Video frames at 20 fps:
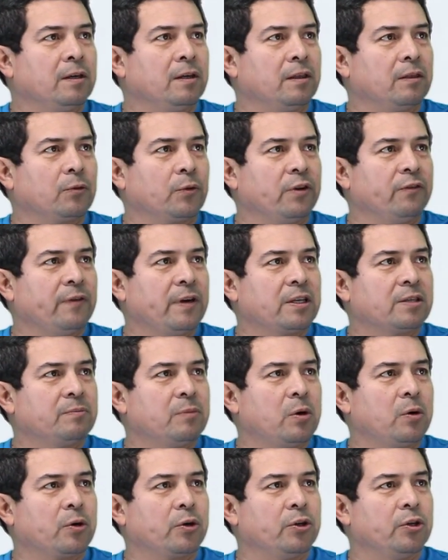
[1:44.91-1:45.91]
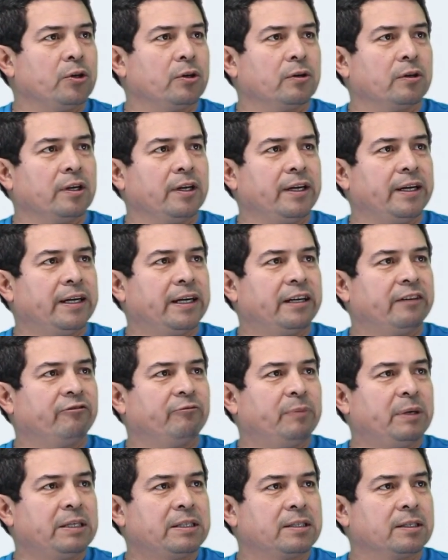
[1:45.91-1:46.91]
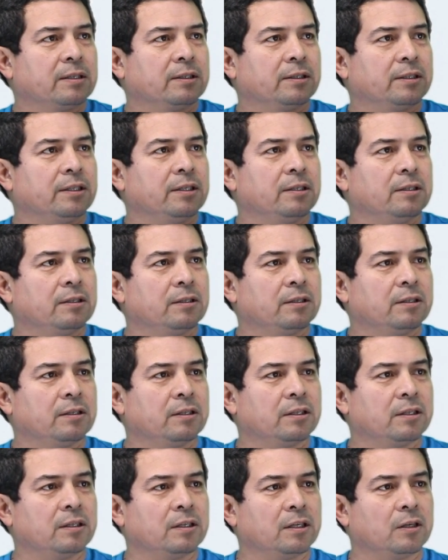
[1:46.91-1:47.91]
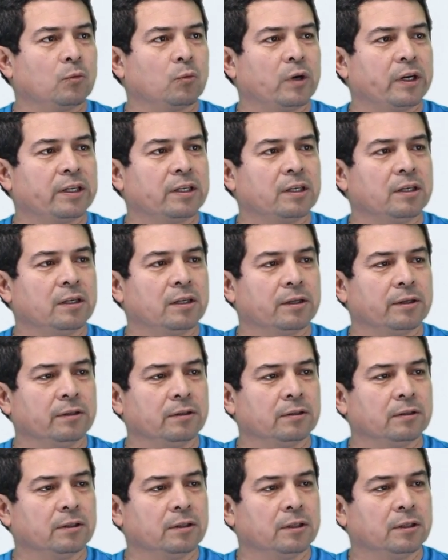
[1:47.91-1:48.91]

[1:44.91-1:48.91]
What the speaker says: Three-phase motor, you're going to have basically a winding here.